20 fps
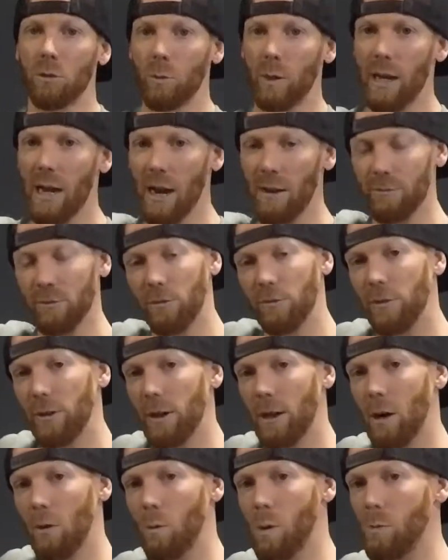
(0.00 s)
we have to figure
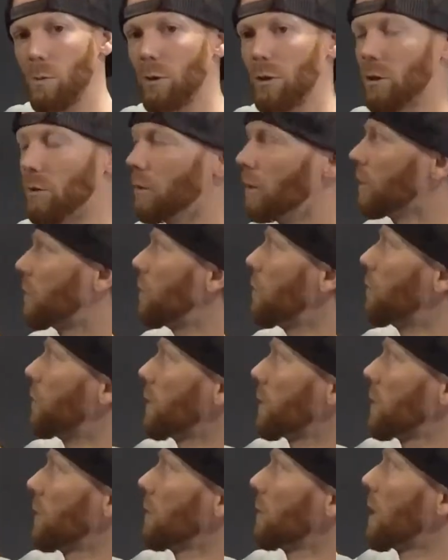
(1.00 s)
out what we're doing to
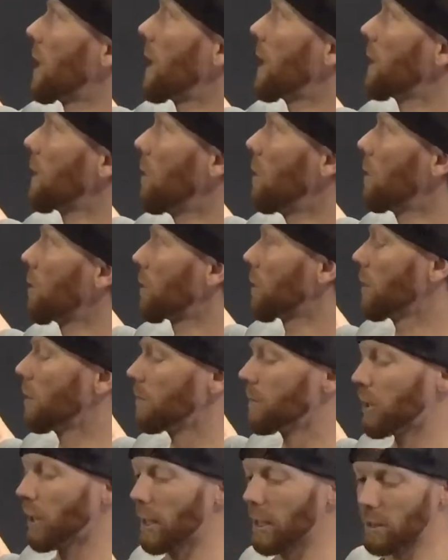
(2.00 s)
facilitate a long-term
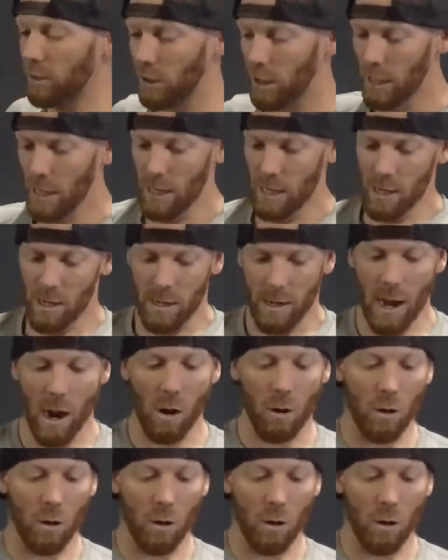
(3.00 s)
change. Now,